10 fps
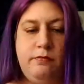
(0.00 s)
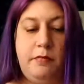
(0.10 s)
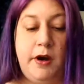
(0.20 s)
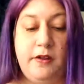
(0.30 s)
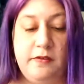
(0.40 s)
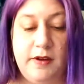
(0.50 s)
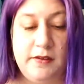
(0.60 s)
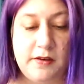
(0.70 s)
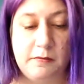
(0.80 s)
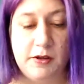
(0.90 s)
Part of the
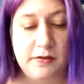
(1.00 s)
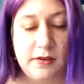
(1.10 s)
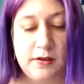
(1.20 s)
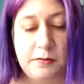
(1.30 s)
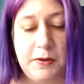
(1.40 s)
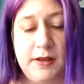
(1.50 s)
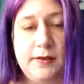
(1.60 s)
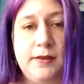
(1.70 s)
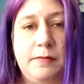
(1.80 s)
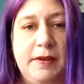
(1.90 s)
reason I'm using this
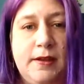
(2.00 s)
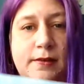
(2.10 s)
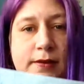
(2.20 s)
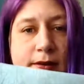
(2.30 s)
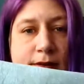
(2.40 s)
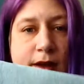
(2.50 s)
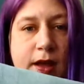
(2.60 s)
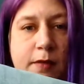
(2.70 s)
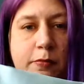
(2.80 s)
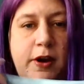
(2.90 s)
piece is because it's
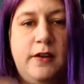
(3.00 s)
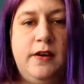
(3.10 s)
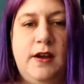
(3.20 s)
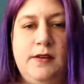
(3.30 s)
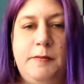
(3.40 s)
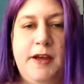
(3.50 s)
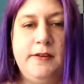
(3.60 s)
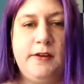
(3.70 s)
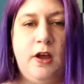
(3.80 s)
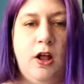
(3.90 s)
got brown dye
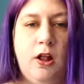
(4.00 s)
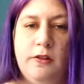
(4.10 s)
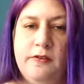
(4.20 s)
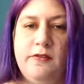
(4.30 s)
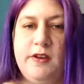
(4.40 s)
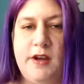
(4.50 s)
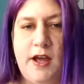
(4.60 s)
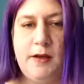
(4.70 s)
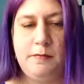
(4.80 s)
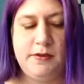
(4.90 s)
spots all over the
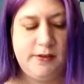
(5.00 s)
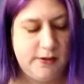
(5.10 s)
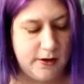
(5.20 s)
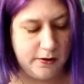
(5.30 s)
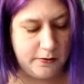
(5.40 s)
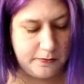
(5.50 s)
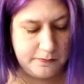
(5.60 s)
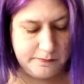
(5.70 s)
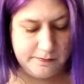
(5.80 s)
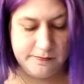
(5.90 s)
top. So,
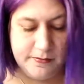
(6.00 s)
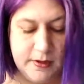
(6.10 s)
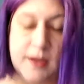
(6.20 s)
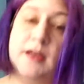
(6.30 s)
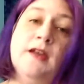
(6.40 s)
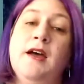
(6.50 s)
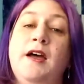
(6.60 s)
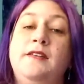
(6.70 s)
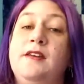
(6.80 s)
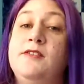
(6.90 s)

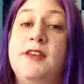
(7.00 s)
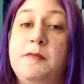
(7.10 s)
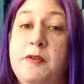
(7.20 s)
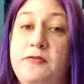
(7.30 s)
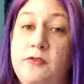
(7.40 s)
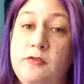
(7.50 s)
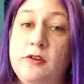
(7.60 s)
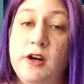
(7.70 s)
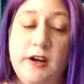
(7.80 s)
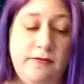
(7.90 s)
as I've said
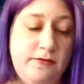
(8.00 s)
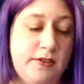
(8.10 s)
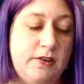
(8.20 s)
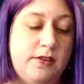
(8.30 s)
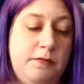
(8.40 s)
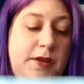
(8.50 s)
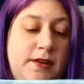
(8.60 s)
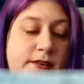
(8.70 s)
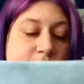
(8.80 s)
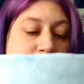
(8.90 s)
before, if there's a
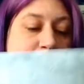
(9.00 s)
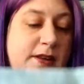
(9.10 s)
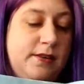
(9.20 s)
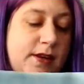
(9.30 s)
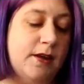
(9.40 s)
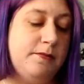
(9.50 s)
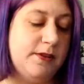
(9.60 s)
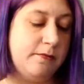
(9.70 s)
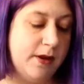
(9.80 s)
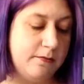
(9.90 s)
piece that's messed up,
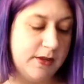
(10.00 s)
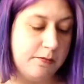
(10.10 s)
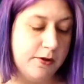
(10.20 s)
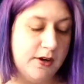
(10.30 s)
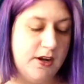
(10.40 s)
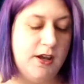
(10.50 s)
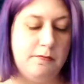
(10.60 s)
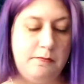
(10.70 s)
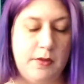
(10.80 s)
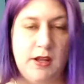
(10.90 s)
sometimes I put it
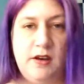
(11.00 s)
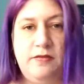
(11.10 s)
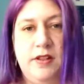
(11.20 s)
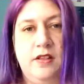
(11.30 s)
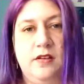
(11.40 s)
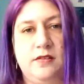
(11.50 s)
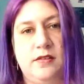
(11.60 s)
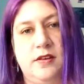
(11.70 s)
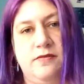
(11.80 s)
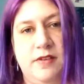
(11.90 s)
up, but if
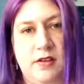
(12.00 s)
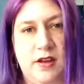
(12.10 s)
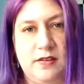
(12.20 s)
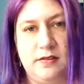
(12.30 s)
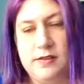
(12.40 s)
it has a